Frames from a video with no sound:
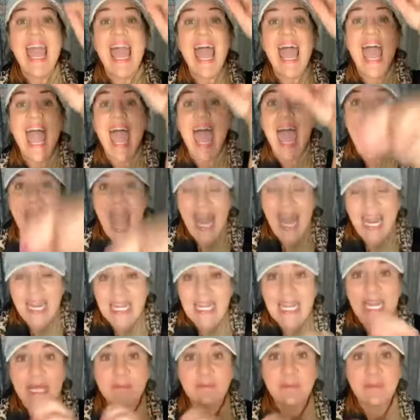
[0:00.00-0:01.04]
add a
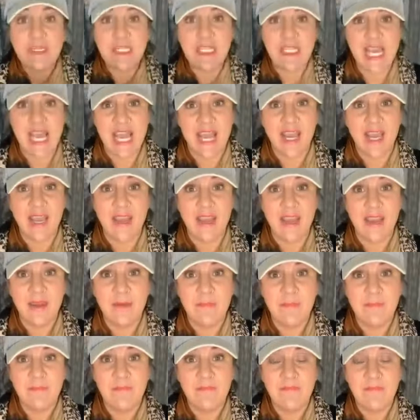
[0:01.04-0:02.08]
lipstick,
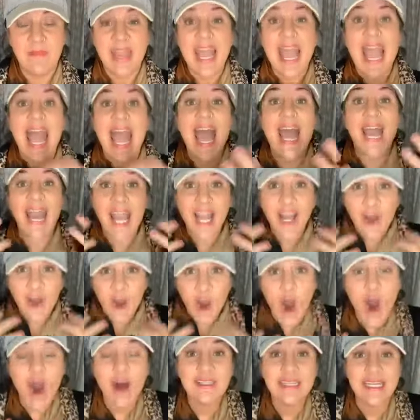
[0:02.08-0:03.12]
and I
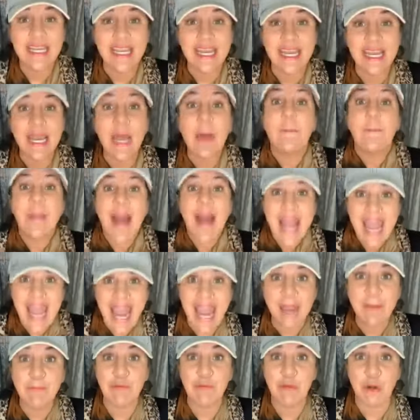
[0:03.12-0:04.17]
called it my
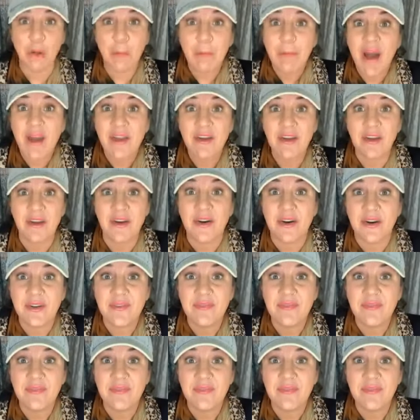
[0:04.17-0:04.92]
April bundle.